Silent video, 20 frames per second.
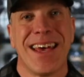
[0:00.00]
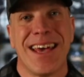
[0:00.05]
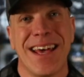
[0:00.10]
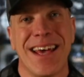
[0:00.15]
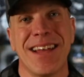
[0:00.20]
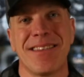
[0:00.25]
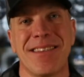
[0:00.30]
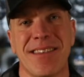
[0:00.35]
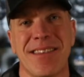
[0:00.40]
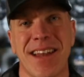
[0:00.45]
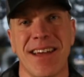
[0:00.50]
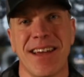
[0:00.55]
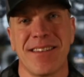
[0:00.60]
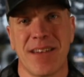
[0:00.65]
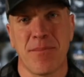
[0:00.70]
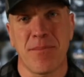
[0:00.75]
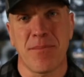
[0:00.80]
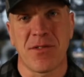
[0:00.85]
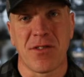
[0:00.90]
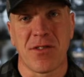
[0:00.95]
In
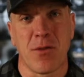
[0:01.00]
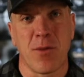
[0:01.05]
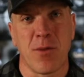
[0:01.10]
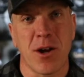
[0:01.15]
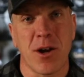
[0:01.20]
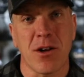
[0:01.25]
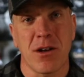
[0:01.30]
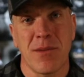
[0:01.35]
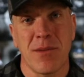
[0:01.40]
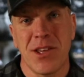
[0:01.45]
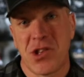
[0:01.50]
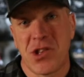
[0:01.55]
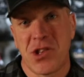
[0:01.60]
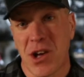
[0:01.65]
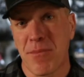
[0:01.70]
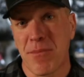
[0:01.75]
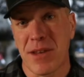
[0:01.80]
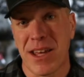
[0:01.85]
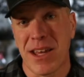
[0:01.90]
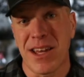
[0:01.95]
today's episode, we're going to be
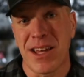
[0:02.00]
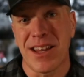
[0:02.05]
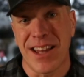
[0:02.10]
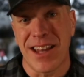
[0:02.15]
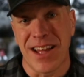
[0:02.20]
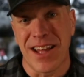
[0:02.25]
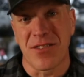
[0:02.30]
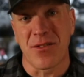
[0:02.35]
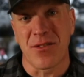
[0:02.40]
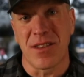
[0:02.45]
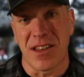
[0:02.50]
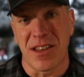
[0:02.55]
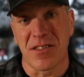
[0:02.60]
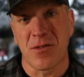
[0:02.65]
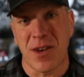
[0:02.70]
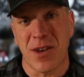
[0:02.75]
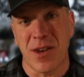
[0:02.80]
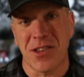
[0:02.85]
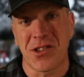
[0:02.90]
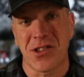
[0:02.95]
jumping in and answering this
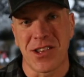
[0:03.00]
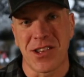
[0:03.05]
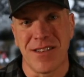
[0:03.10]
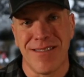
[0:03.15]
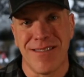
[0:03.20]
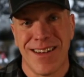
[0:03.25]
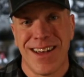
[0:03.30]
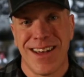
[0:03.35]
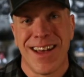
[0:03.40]
question: